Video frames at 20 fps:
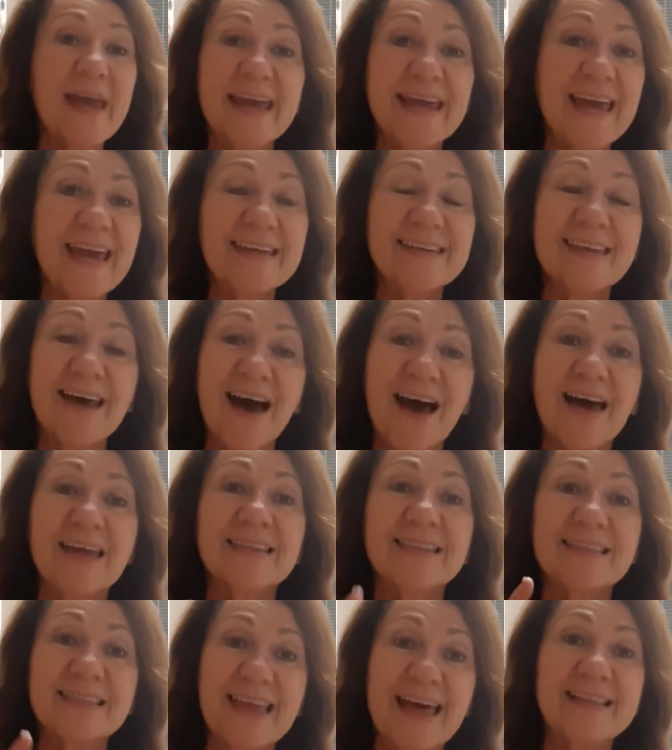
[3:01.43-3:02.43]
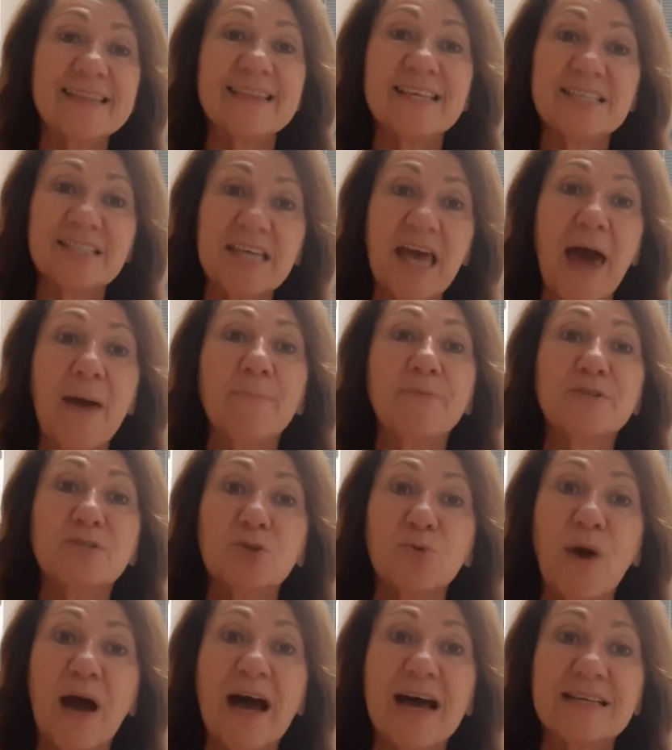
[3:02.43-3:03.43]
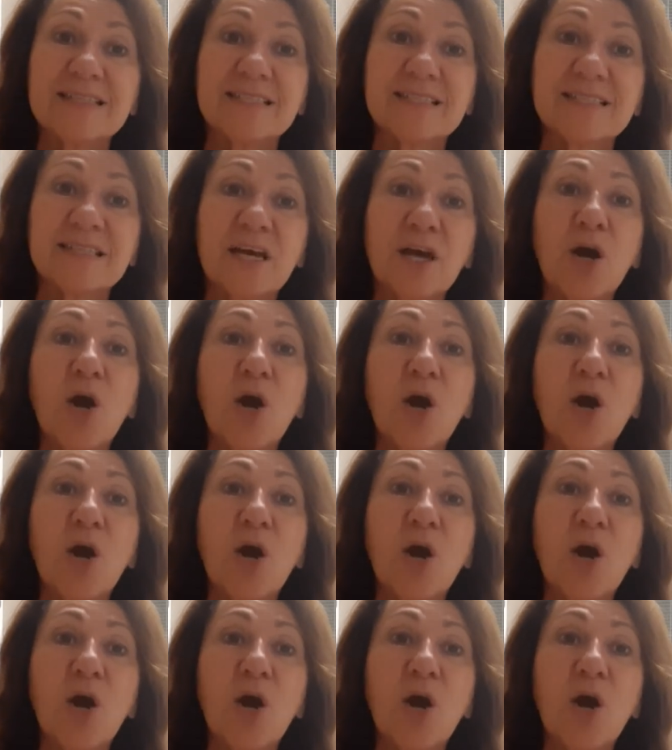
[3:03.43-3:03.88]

cannot let this happen to us.